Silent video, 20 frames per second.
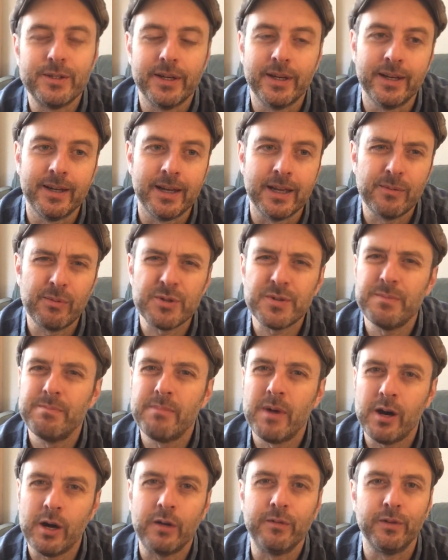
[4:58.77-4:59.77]
It wasn't
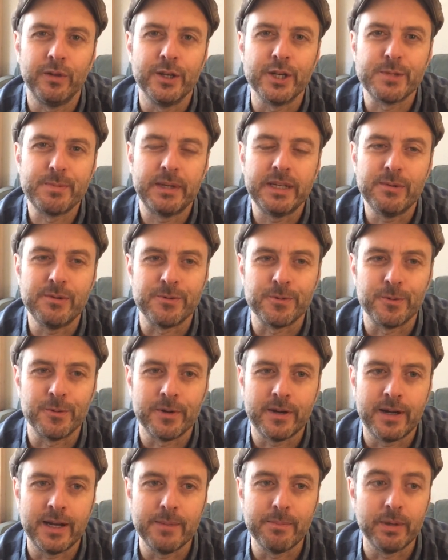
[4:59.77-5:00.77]
marvellous, but it was all right.